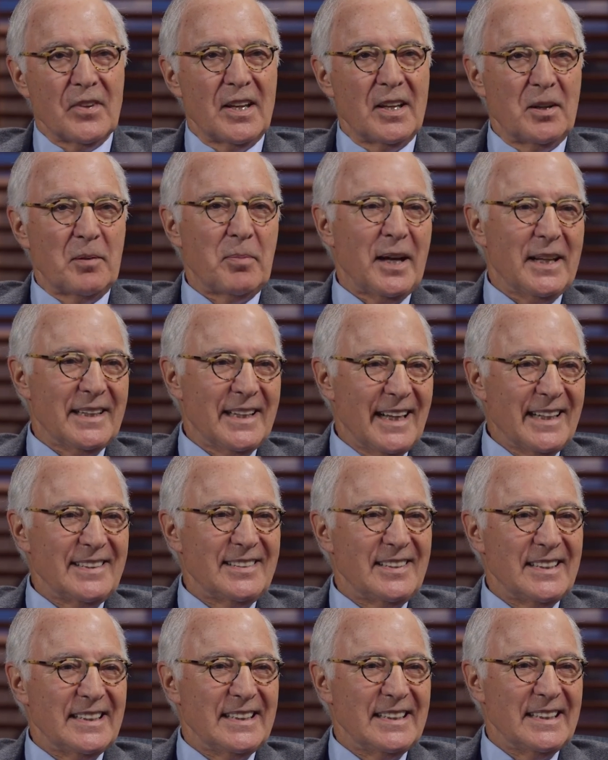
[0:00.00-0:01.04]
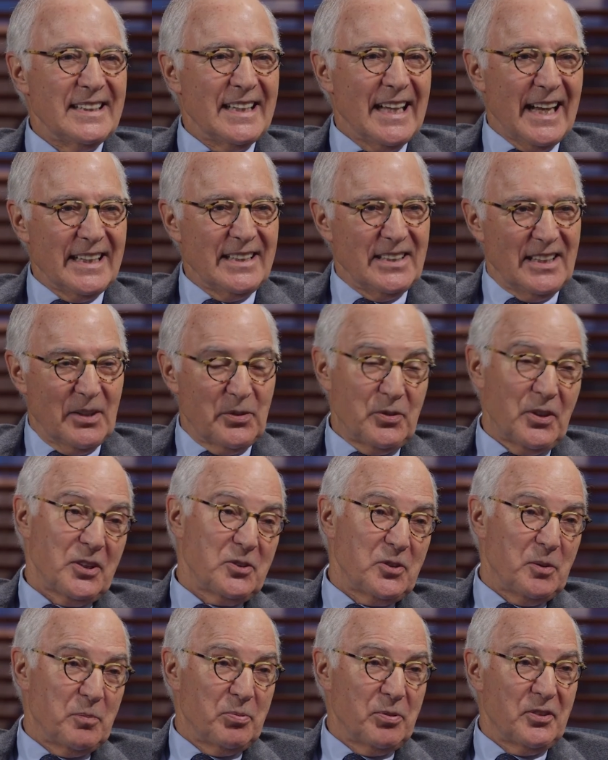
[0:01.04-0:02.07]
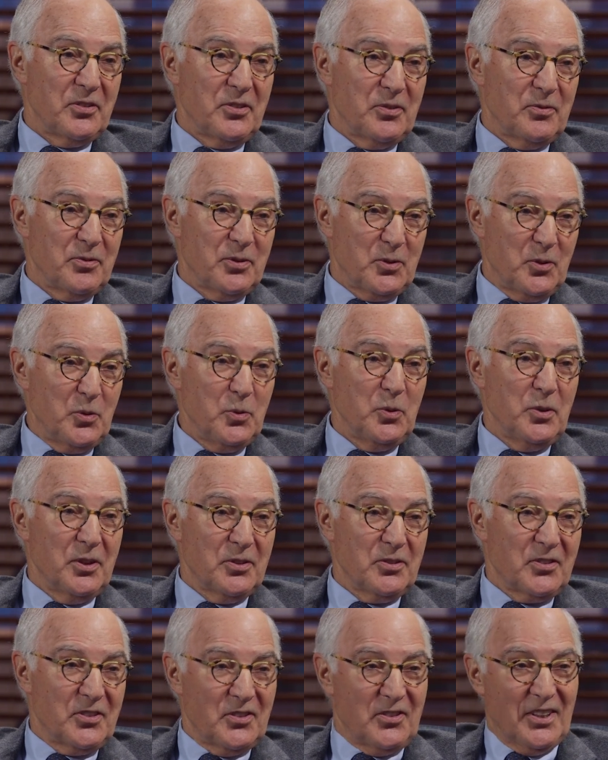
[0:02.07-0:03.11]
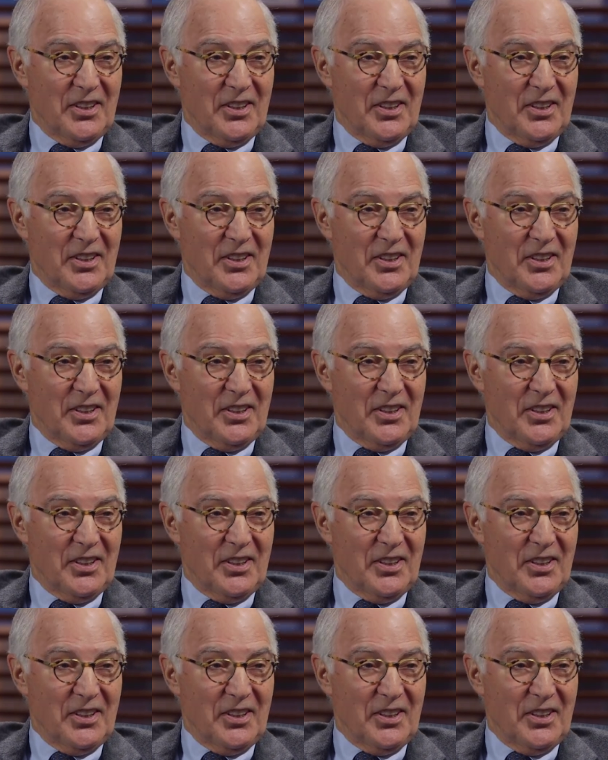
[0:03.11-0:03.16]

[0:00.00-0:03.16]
in about 1990. I was actually president for two years because